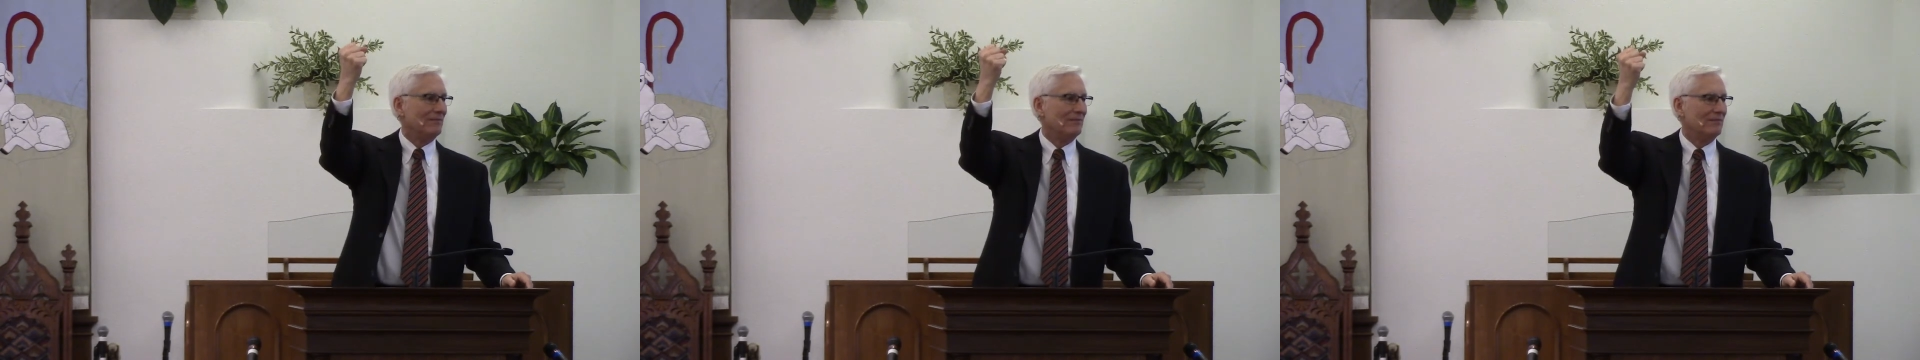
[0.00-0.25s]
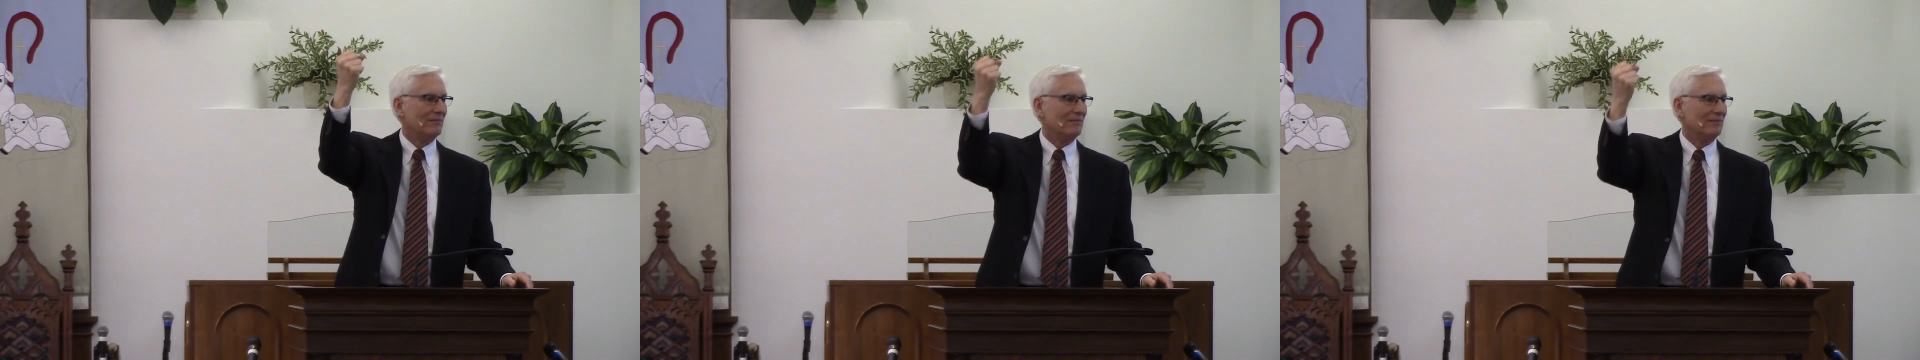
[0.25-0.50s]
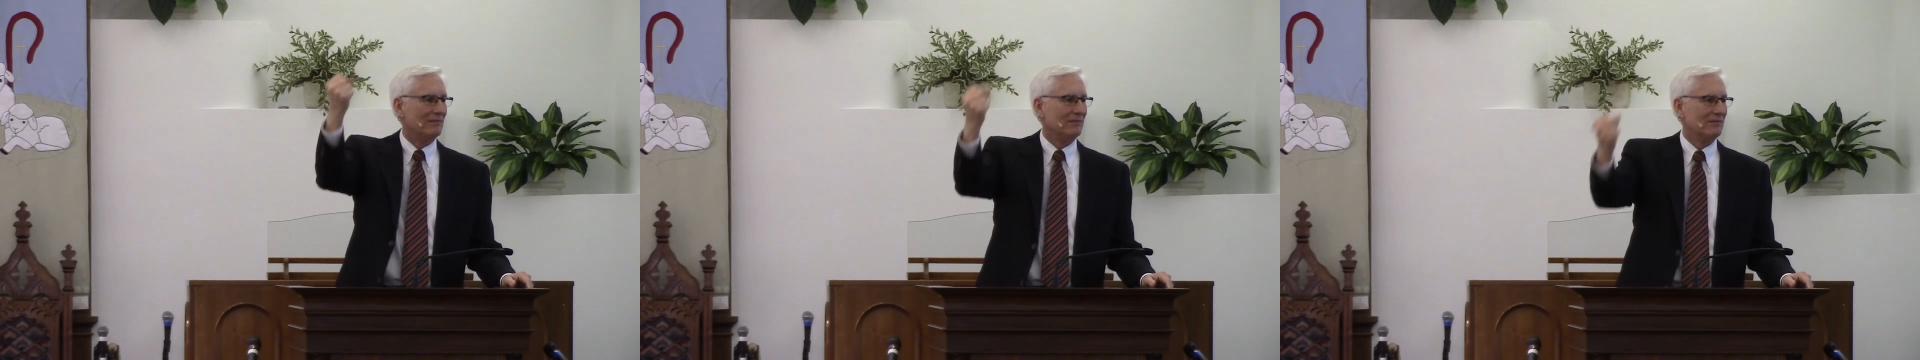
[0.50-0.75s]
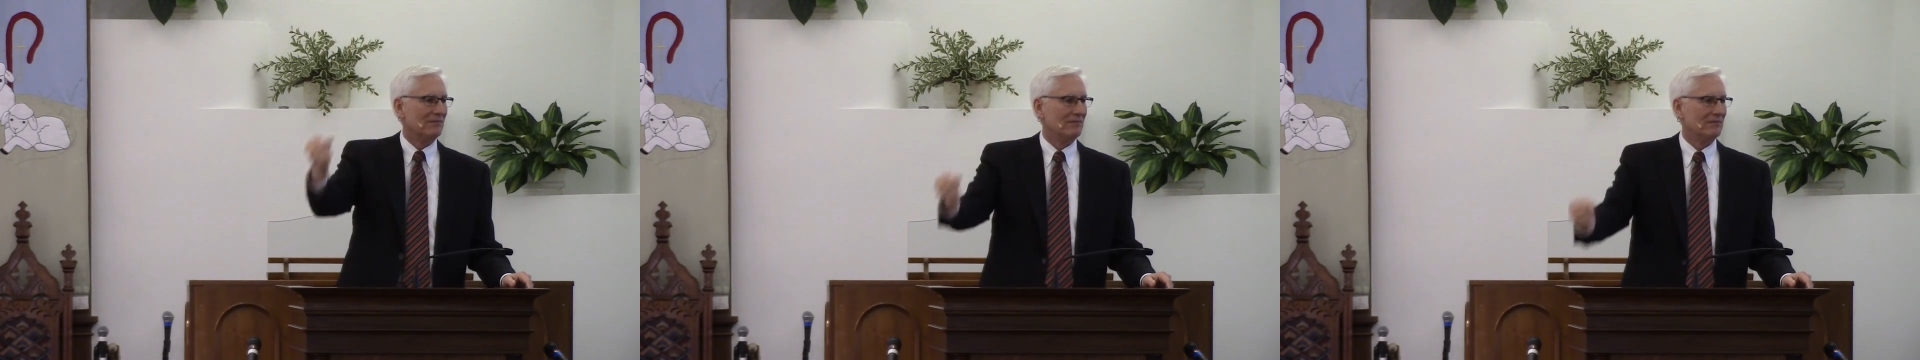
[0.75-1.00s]

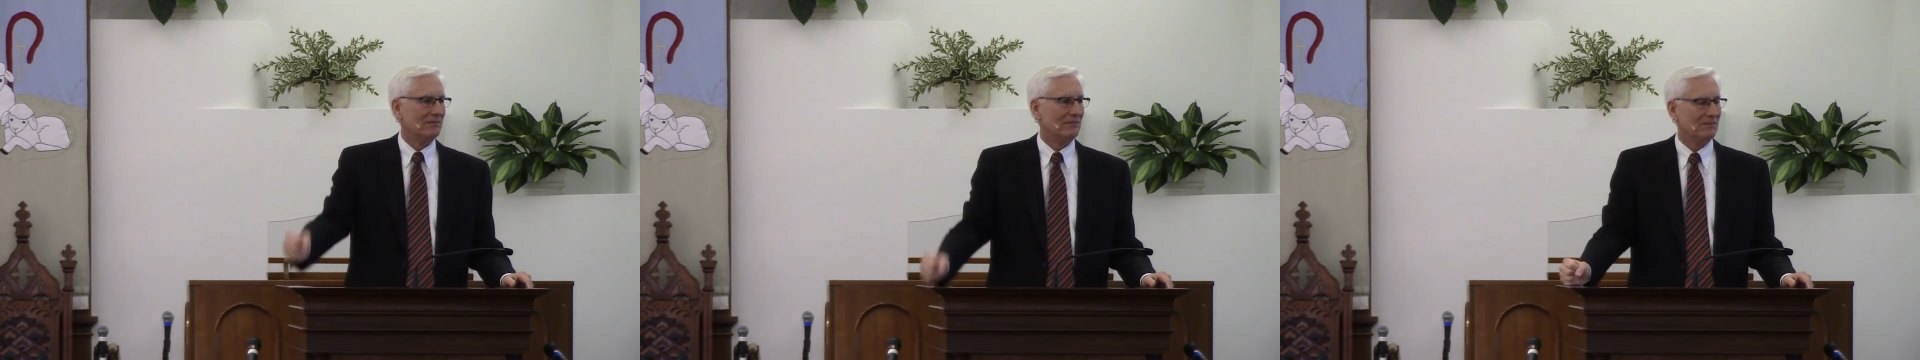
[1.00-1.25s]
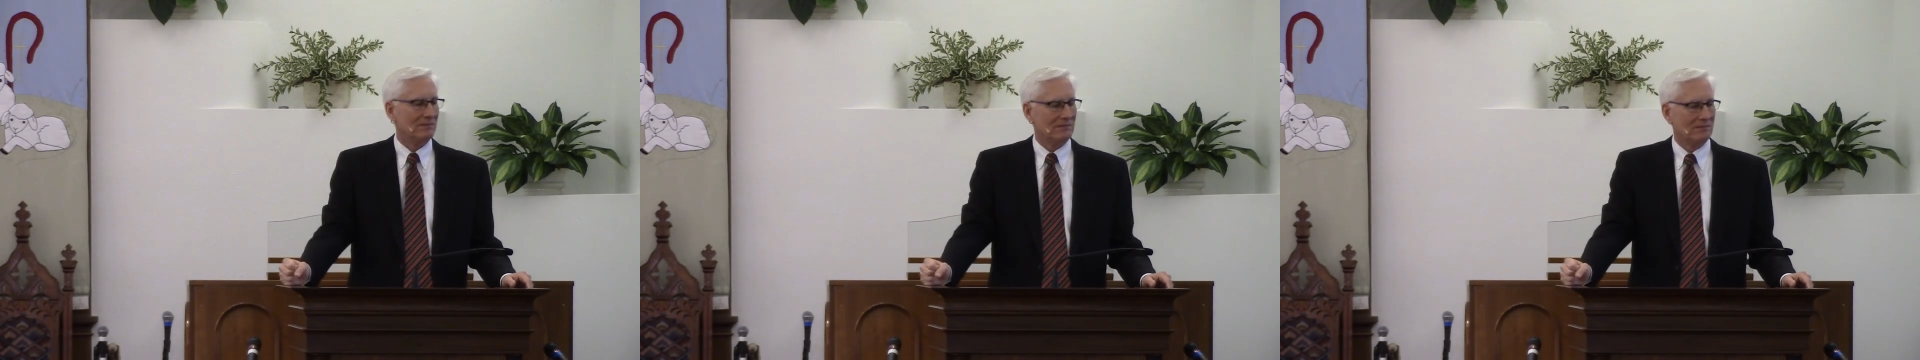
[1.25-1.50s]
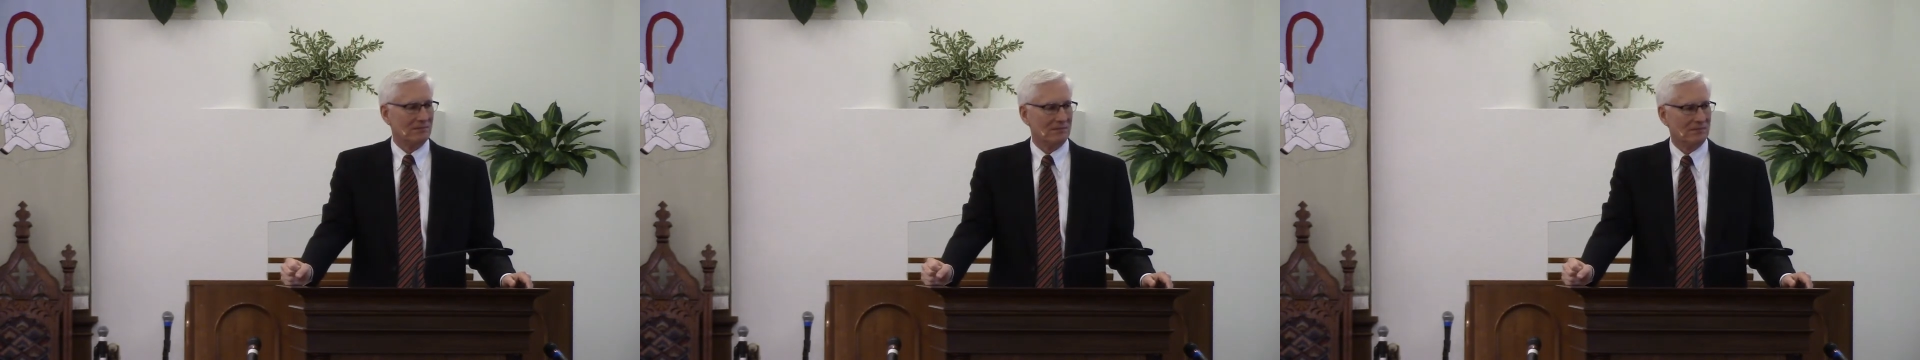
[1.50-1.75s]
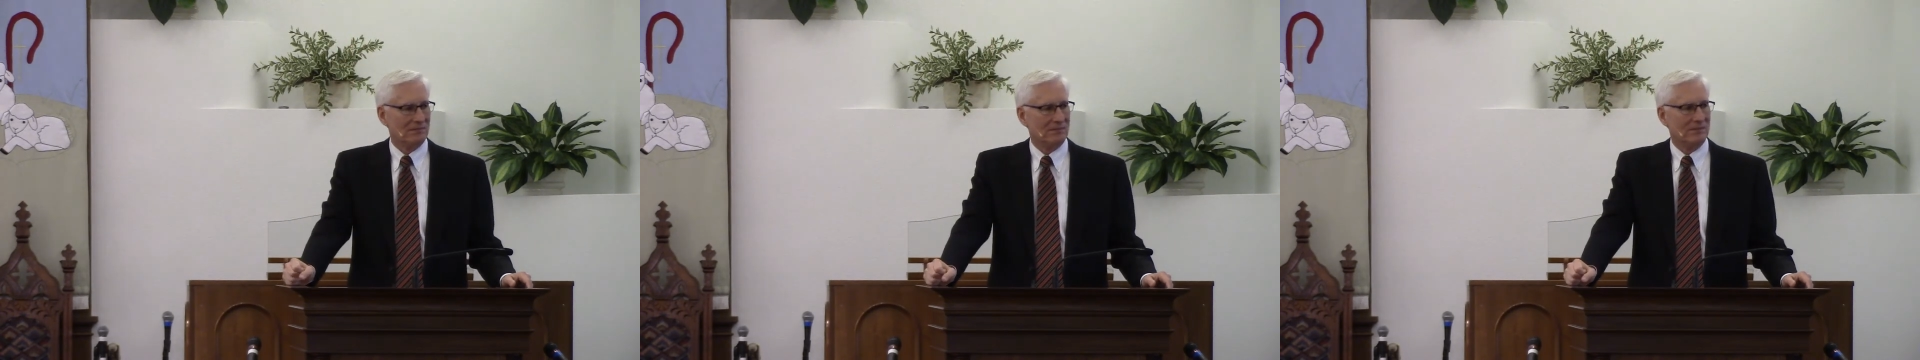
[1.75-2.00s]

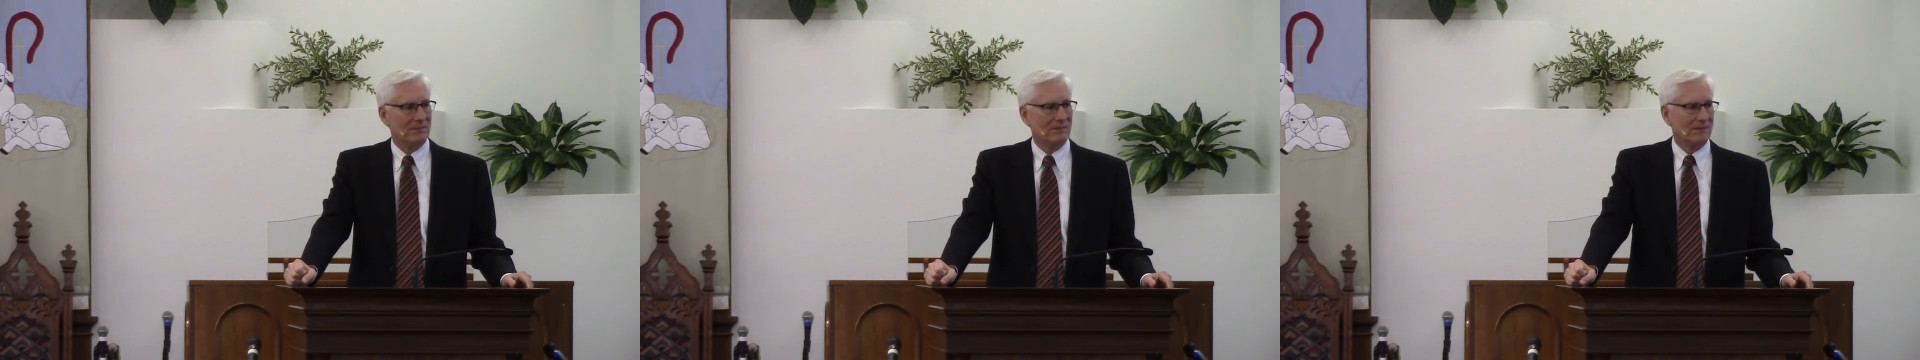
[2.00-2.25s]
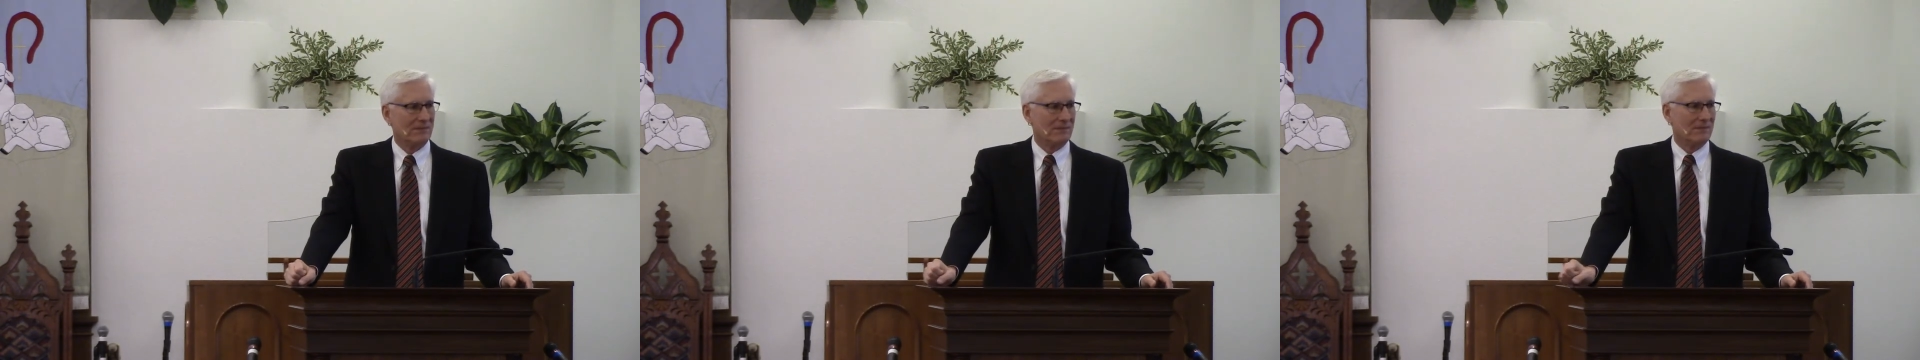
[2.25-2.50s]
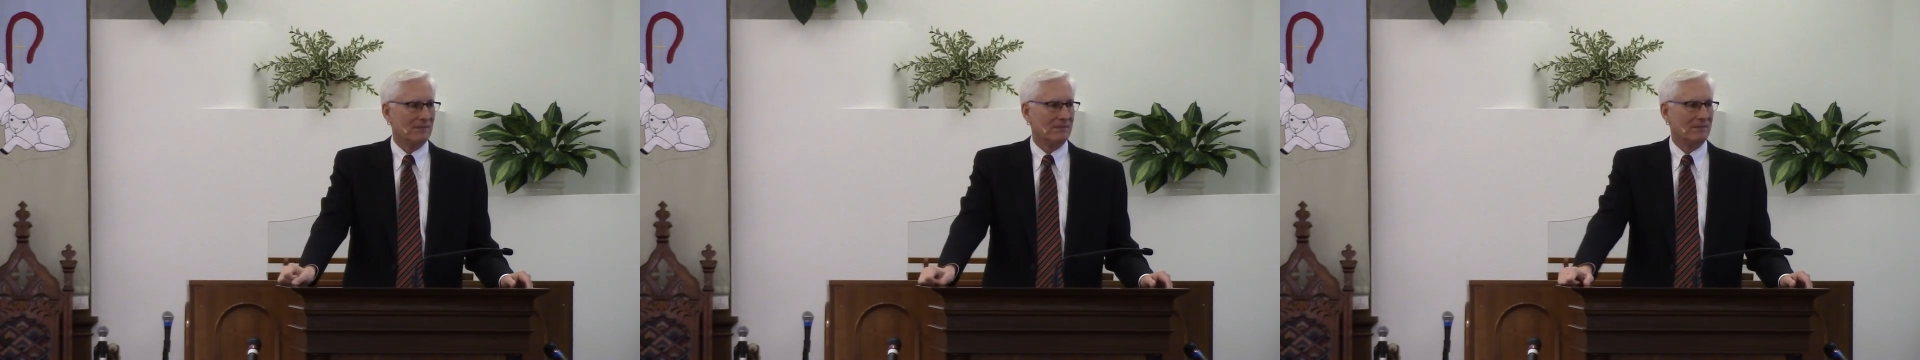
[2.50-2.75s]
No one is speaking in this clip.